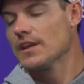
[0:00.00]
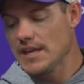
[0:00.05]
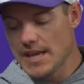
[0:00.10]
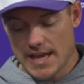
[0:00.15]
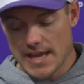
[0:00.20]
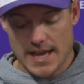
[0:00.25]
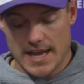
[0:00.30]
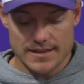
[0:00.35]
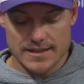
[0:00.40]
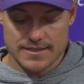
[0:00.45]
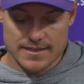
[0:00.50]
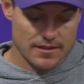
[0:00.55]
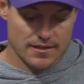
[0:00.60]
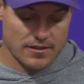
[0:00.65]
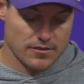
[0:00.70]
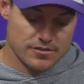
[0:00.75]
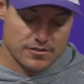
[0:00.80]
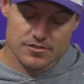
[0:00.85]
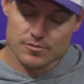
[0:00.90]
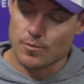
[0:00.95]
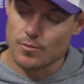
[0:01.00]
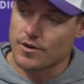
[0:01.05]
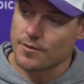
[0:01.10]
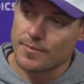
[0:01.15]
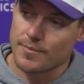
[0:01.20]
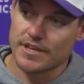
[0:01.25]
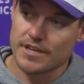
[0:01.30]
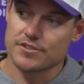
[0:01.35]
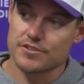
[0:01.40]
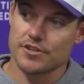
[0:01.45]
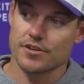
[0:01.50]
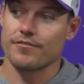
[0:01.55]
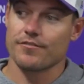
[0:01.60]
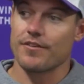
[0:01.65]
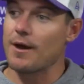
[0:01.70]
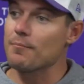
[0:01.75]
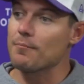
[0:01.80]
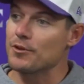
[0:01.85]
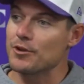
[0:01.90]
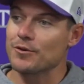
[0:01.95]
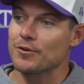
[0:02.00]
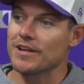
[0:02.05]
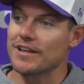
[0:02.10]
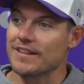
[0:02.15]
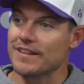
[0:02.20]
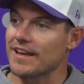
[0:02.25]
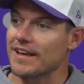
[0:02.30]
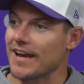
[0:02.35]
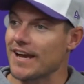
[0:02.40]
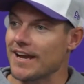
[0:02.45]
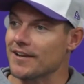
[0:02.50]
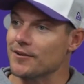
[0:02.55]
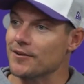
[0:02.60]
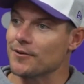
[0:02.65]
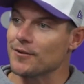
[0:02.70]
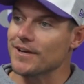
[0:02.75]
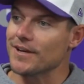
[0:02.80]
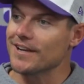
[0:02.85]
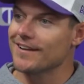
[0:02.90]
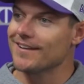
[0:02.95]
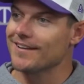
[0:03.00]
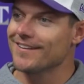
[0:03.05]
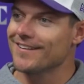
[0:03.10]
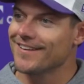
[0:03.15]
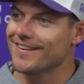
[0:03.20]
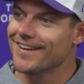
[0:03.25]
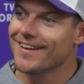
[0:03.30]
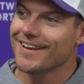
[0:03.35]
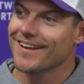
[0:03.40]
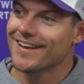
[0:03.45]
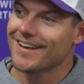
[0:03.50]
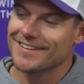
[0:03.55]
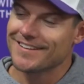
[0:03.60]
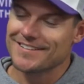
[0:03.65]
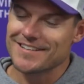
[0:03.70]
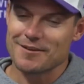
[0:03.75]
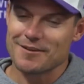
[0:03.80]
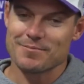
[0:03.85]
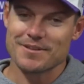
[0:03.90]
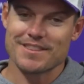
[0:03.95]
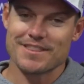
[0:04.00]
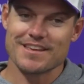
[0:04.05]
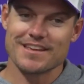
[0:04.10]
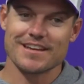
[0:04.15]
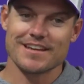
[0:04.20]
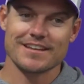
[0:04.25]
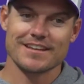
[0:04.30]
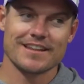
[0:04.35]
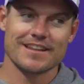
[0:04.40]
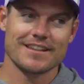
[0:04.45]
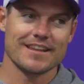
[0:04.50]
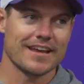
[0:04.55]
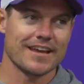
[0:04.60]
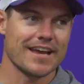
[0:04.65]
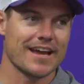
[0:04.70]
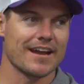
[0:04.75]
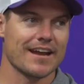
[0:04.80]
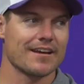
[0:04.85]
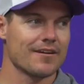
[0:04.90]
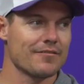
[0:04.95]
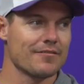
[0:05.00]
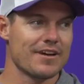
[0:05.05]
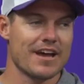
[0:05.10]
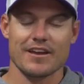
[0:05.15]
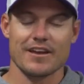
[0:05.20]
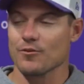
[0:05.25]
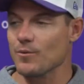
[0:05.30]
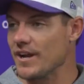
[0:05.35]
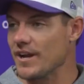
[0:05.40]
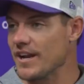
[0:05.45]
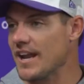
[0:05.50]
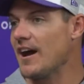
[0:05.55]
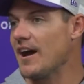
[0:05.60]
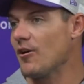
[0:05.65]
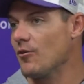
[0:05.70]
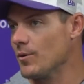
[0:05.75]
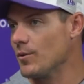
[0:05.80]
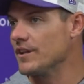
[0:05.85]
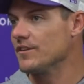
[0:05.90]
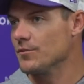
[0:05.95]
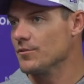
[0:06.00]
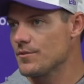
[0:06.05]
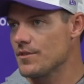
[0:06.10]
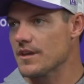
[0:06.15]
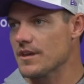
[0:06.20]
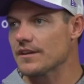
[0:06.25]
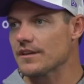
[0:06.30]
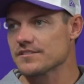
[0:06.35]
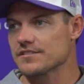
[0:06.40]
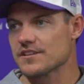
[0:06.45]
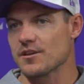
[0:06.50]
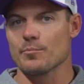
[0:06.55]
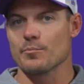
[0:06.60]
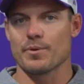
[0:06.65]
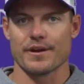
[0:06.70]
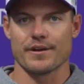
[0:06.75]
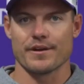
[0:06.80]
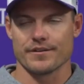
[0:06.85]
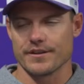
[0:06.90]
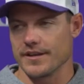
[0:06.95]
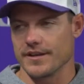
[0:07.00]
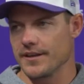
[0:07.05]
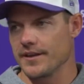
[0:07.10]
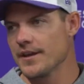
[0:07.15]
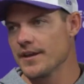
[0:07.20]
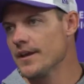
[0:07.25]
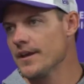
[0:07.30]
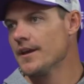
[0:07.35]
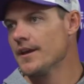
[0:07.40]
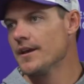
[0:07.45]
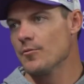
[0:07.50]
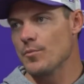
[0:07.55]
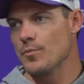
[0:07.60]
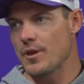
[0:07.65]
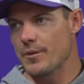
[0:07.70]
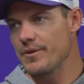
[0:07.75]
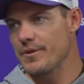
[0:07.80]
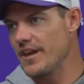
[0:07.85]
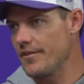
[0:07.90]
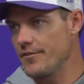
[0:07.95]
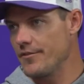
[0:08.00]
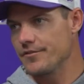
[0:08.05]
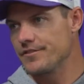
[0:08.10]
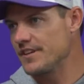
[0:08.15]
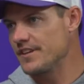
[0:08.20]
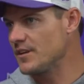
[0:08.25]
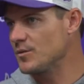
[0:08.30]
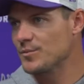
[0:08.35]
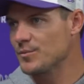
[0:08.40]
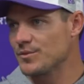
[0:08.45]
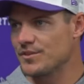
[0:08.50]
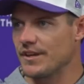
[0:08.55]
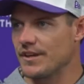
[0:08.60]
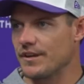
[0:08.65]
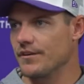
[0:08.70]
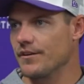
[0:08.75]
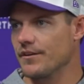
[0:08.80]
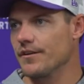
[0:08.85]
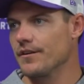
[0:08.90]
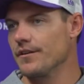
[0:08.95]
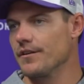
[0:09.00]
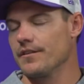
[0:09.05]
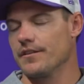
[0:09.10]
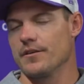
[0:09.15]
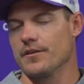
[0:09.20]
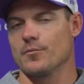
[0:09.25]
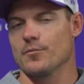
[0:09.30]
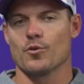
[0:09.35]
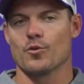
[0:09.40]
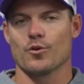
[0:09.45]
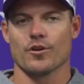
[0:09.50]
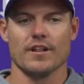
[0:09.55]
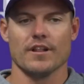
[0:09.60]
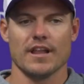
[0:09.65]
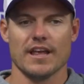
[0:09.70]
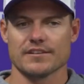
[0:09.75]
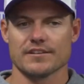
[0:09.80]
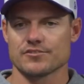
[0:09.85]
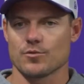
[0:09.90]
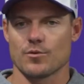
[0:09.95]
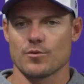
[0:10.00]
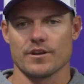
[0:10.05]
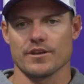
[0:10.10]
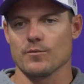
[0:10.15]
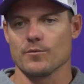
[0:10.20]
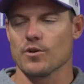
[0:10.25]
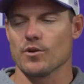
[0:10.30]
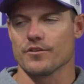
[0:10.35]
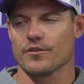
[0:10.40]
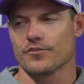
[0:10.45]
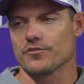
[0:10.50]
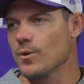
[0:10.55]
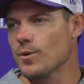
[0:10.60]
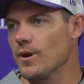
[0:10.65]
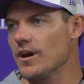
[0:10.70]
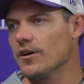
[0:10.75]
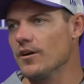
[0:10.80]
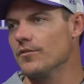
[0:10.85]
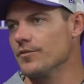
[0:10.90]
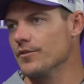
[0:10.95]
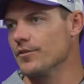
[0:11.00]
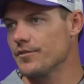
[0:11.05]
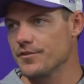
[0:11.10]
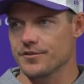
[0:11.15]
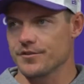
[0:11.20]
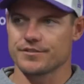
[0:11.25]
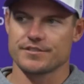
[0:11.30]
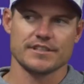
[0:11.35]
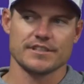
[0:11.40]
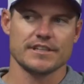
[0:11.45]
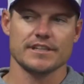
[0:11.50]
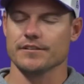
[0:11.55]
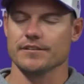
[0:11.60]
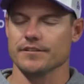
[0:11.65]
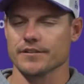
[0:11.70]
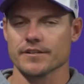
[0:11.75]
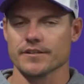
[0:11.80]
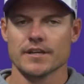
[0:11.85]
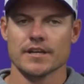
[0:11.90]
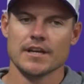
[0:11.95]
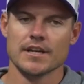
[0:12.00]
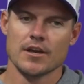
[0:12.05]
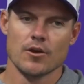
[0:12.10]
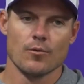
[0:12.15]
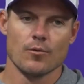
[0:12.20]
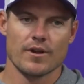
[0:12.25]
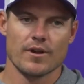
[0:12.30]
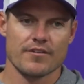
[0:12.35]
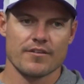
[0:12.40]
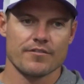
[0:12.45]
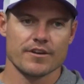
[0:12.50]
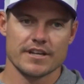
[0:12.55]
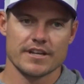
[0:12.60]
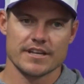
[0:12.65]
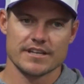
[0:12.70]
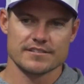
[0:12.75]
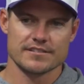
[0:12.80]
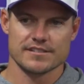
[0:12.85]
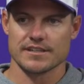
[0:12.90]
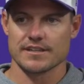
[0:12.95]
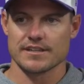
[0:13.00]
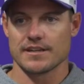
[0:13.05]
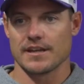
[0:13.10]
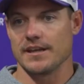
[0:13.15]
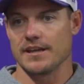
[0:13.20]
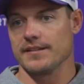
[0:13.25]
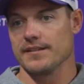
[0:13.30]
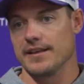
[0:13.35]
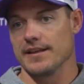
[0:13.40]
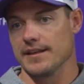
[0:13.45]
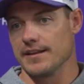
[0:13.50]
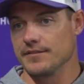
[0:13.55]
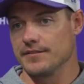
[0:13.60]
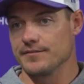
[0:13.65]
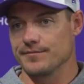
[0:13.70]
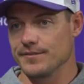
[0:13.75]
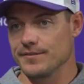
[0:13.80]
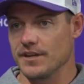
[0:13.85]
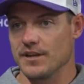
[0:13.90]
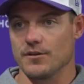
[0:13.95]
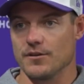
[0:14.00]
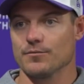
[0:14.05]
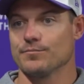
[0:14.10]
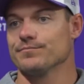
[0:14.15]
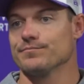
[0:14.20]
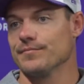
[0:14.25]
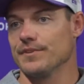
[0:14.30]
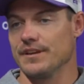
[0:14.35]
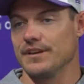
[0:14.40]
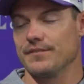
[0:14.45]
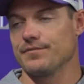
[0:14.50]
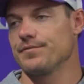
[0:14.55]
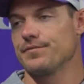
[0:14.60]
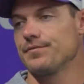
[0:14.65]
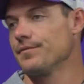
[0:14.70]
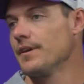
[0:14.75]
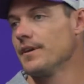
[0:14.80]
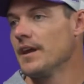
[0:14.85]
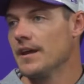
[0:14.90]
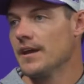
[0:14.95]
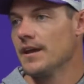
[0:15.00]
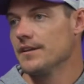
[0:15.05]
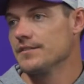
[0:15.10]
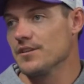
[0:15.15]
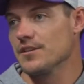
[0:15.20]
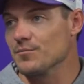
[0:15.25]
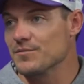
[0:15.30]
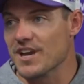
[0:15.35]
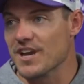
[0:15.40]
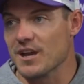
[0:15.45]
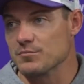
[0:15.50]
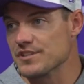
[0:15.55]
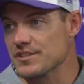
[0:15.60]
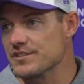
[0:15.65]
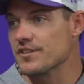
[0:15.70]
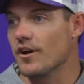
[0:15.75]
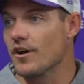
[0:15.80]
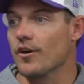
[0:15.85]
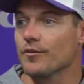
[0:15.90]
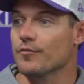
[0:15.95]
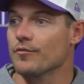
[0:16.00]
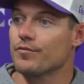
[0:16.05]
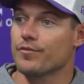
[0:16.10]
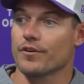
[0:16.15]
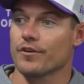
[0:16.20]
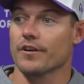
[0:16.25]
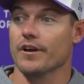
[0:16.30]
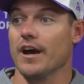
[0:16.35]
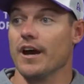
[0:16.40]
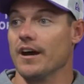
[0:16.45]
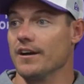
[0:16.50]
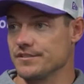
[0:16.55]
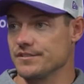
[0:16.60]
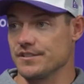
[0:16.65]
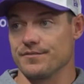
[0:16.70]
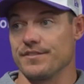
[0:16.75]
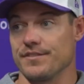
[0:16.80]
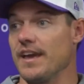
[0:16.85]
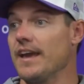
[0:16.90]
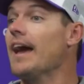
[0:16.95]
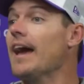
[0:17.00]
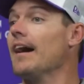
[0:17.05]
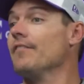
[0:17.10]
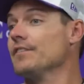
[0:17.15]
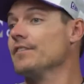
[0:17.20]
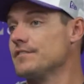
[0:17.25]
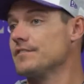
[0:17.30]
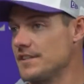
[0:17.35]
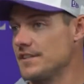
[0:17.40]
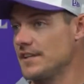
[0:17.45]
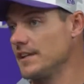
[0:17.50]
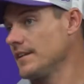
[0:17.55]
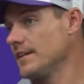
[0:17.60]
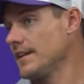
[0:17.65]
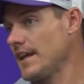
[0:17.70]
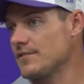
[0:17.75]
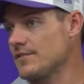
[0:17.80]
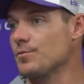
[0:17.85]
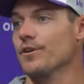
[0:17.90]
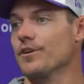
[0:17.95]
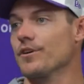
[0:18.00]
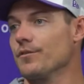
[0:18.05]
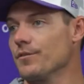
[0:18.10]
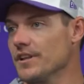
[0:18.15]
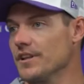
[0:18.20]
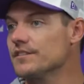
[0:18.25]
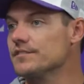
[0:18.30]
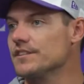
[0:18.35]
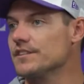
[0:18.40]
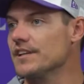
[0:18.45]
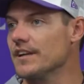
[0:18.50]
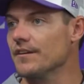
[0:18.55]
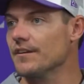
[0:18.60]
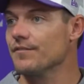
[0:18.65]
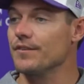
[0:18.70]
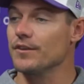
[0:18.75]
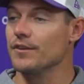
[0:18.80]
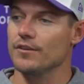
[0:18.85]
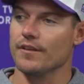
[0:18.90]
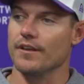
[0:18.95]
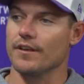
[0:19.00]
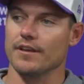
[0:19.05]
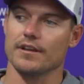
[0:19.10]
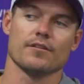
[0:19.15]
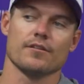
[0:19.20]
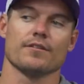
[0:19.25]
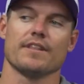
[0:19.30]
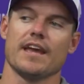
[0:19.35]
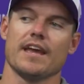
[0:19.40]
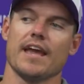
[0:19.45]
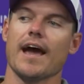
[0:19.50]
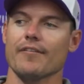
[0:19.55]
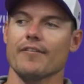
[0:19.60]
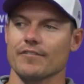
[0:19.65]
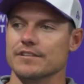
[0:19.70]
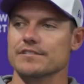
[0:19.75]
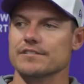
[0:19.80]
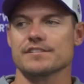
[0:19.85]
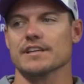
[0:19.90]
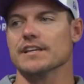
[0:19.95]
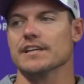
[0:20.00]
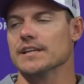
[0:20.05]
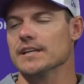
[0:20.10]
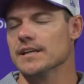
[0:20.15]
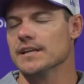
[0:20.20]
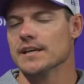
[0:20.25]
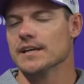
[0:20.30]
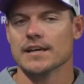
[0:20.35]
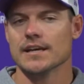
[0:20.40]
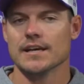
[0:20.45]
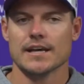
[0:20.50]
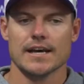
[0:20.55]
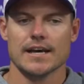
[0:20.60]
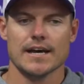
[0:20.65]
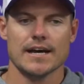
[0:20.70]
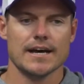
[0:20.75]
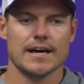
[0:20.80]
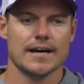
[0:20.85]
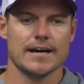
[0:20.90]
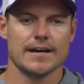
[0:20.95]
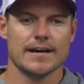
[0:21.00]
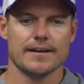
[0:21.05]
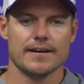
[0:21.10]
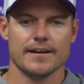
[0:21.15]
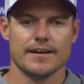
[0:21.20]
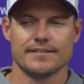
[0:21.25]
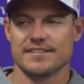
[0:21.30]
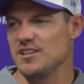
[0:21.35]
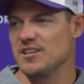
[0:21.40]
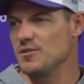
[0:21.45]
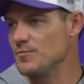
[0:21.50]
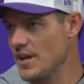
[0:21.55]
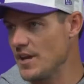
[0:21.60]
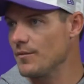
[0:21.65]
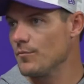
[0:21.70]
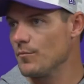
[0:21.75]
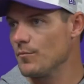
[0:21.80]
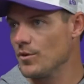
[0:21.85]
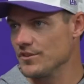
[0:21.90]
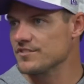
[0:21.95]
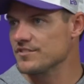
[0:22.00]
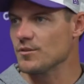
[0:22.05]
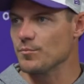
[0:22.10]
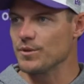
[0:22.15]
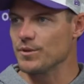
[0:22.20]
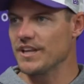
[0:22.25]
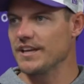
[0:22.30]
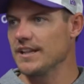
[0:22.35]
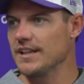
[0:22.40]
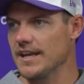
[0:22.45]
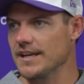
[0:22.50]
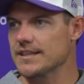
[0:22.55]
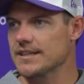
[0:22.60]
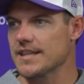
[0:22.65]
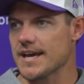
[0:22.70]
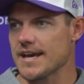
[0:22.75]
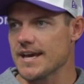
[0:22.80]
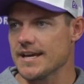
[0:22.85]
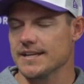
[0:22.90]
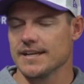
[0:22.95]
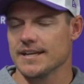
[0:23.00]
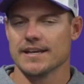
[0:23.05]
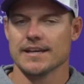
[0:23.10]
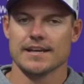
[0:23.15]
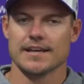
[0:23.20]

Yeah, I think you just want to make sure if I'm doing it, they got to do it type of thing. And then they got to evaluate how we do things compared to maybe other teams they're more or less 21 or 12 or 13 or whatever it is. And then, if sometimes it's hard for us if they haven't seen, that's where you really see it. If they haven't seen a team that wants to play like that,